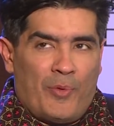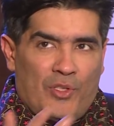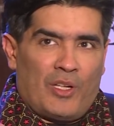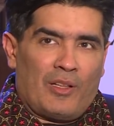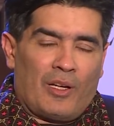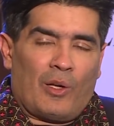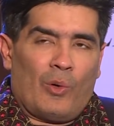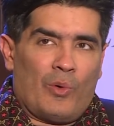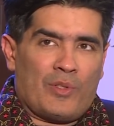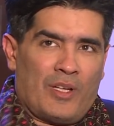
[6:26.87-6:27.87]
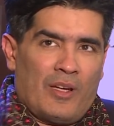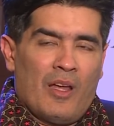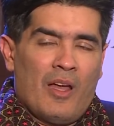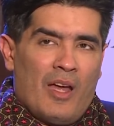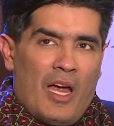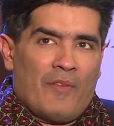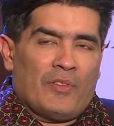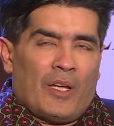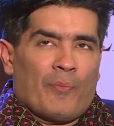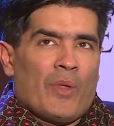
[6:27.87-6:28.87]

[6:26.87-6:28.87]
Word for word: deficit in the clothes and everything.